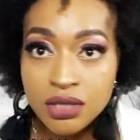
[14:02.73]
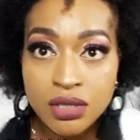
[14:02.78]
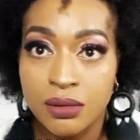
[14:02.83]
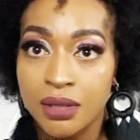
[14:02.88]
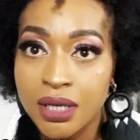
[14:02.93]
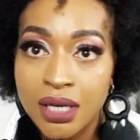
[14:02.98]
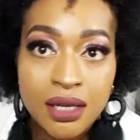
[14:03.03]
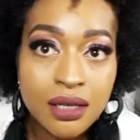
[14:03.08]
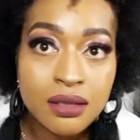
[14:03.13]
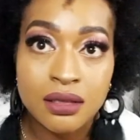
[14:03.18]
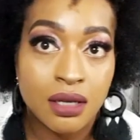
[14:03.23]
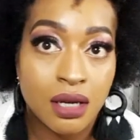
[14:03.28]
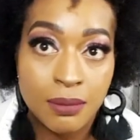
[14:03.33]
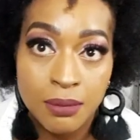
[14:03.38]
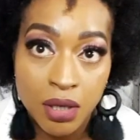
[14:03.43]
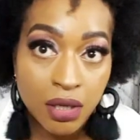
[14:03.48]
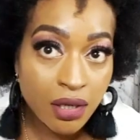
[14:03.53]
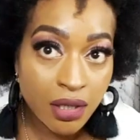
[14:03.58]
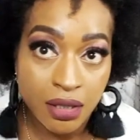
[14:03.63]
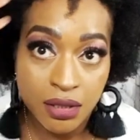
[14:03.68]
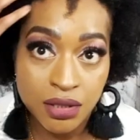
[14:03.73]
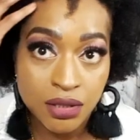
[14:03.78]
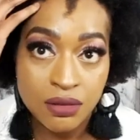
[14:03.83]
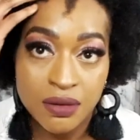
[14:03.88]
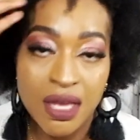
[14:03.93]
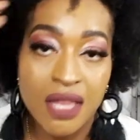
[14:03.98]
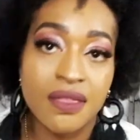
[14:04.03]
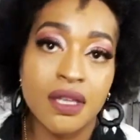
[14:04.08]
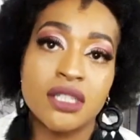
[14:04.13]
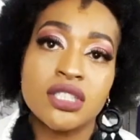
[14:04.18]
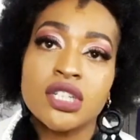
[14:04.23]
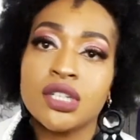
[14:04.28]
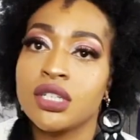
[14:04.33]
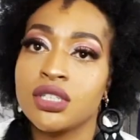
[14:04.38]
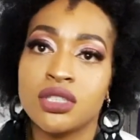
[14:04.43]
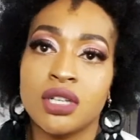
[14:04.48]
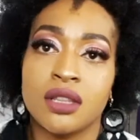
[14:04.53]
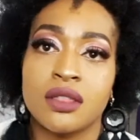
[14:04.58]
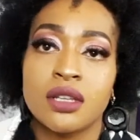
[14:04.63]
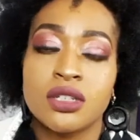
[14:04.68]
doing it. I'm not going to do that. They should
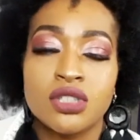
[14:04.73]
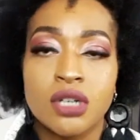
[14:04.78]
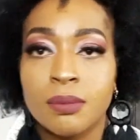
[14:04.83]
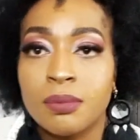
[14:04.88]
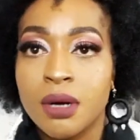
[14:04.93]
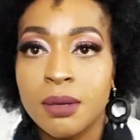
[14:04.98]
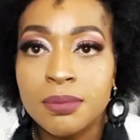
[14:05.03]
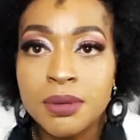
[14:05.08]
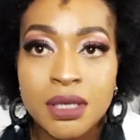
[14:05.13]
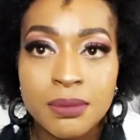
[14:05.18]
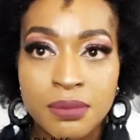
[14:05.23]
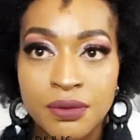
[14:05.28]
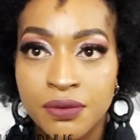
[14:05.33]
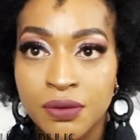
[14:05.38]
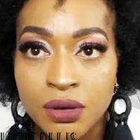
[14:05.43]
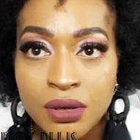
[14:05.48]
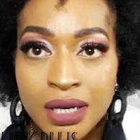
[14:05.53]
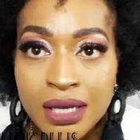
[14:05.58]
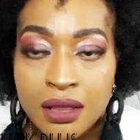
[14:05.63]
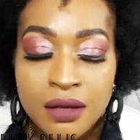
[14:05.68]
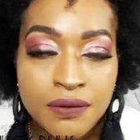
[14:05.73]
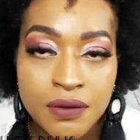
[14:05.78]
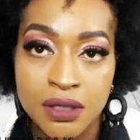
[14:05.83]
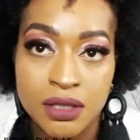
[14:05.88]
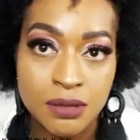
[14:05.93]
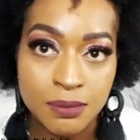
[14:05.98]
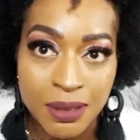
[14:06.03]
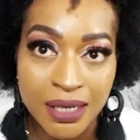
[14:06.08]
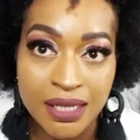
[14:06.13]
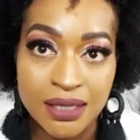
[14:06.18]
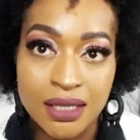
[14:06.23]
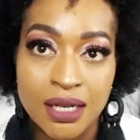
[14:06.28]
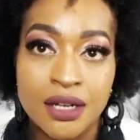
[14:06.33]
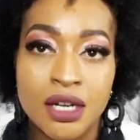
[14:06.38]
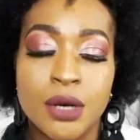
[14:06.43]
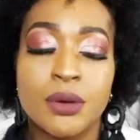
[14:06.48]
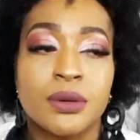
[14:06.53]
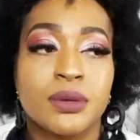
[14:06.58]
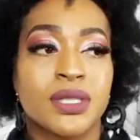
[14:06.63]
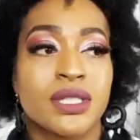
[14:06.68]
have done the job properly before in the first place. I
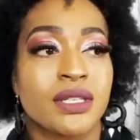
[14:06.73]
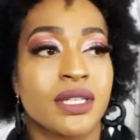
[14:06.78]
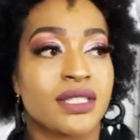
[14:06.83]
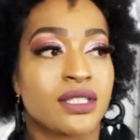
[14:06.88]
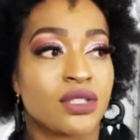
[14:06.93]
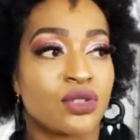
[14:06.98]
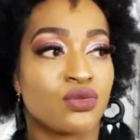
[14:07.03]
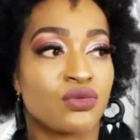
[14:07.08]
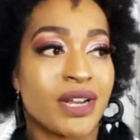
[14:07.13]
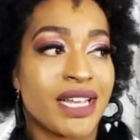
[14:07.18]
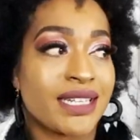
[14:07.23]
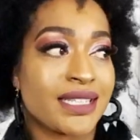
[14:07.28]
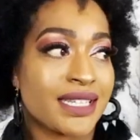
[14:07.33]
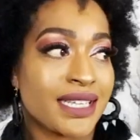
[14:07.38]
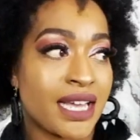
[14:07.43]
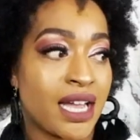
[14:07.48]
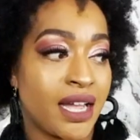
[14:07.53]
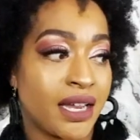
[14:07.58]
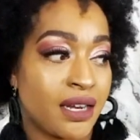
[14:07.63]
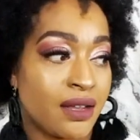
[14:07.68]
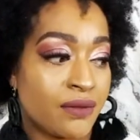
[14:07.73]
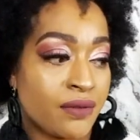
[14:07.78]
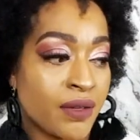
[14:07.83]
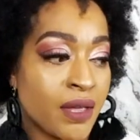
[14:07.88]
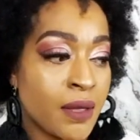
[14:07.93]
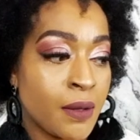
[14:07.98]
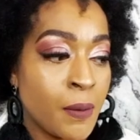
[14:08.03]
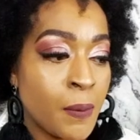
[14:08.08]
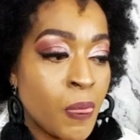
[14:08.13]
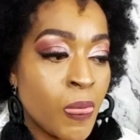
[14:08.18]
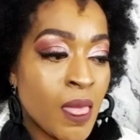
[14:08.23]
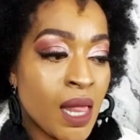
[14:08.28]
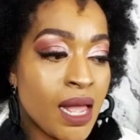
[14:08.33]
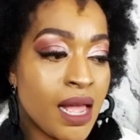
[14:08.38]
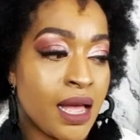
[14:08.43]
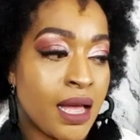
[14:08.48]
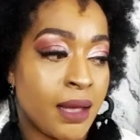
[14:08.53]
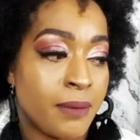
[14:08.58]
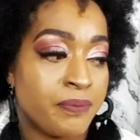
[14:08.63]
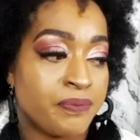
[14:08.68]
know it's great to kind of
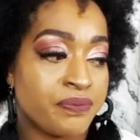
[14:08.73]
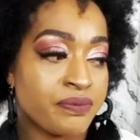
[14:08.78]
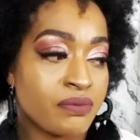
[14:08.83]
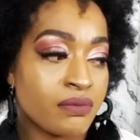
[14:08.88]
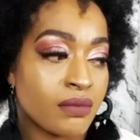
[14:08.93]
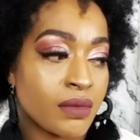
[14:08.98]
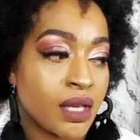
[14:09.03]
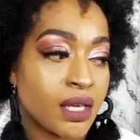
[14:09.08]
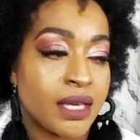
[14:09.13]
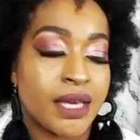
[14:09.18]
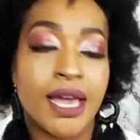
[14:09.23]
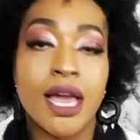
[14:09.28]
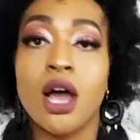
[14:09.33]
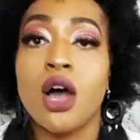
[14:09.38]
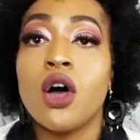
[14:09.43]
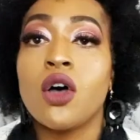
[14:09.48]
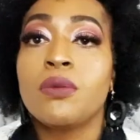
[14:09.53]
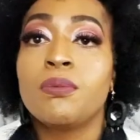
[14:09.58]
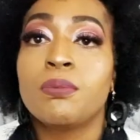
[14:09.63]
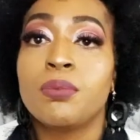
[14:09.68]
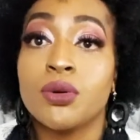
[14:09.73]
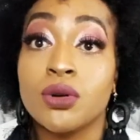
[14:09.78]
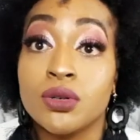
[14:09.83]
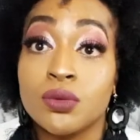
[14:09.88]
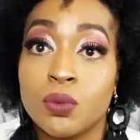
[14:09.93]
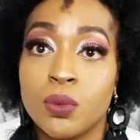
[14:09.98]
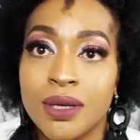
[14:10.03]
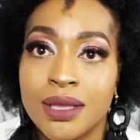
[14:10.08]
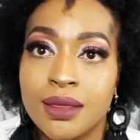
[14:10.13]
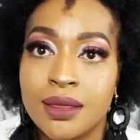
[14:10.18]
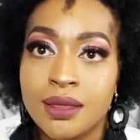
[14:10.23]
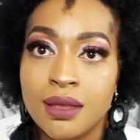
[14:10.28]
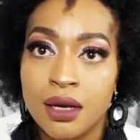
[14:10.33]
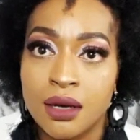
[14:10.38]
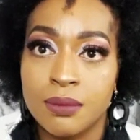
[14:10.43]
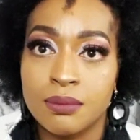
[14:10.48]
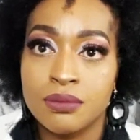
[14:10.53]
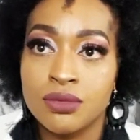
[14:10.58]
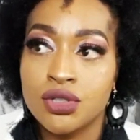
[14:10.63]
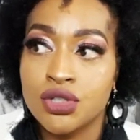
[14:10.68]
get on board with
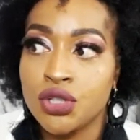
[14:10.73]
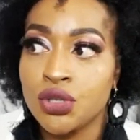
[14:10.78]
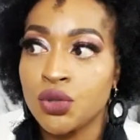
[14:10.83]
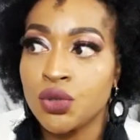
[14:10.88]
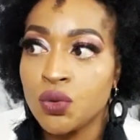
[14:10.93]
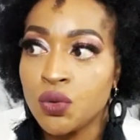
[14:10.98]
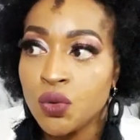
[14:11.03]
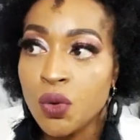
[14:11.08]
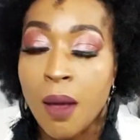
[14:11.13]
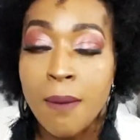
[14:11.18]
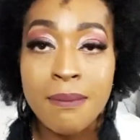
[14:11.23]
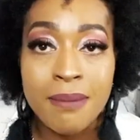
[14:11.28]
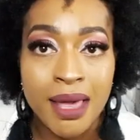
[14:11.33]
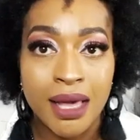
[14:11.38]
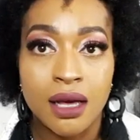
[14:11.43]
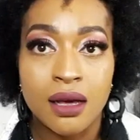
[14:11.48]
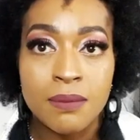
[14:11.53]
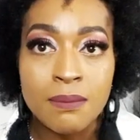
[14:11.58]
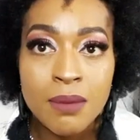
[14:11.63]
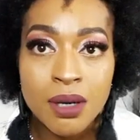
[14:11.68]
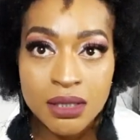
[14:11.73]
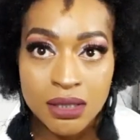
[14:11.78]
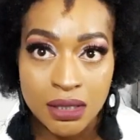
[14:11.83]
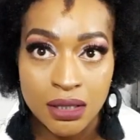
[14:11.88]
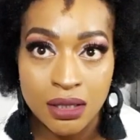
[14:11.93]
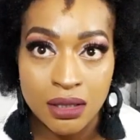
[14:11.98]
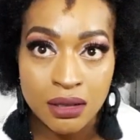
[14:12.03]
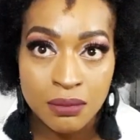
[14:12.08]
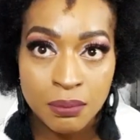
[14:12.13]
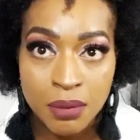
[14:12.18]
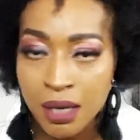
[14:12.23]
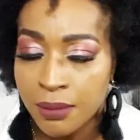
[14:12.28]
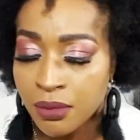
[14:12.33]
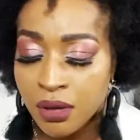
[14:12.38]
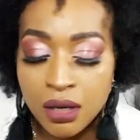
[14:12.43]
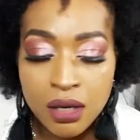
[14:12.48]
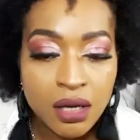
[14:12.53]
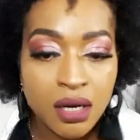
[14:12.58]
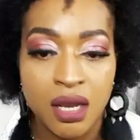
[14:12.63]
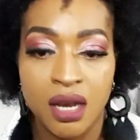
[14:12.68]
them to make money, but I'm
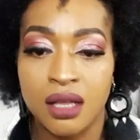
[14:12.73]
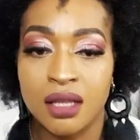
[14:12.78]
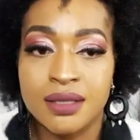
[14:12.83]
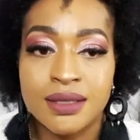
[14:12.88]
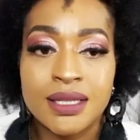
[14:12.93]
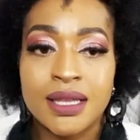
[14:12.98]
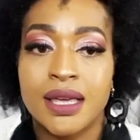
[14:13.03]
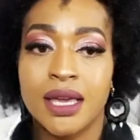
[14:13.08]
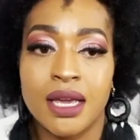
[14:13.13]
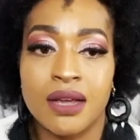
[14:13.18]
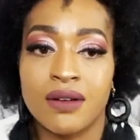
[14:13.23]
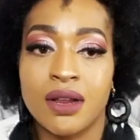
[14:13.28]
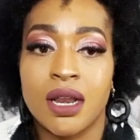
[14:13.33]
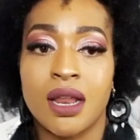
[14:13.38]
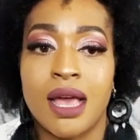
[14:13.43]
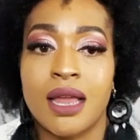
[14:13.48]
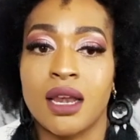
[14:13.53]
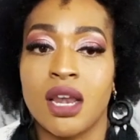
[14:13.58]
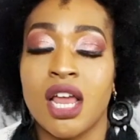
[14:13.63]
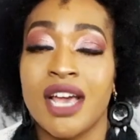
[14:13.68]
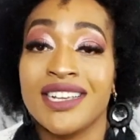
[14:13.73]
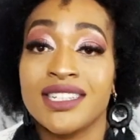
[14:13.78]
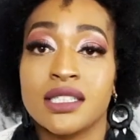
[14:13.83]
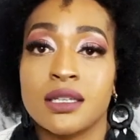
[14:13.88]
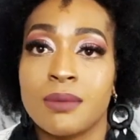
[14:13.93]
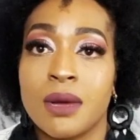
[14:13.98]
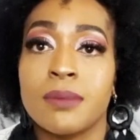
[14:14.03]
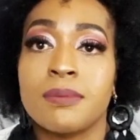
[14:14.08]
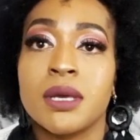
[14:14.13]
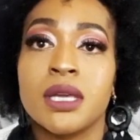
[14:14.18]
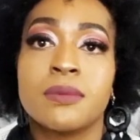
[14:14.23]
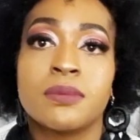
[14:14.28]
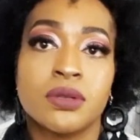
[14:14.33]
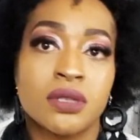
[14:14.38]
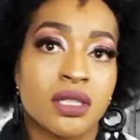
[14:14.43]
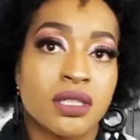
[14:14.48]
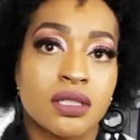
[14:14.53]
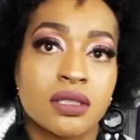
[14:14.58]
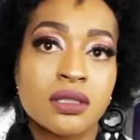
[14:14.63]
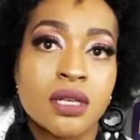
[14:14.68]
not going to sit here and lie to my people.
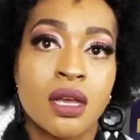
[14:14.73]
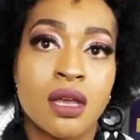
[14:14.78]
This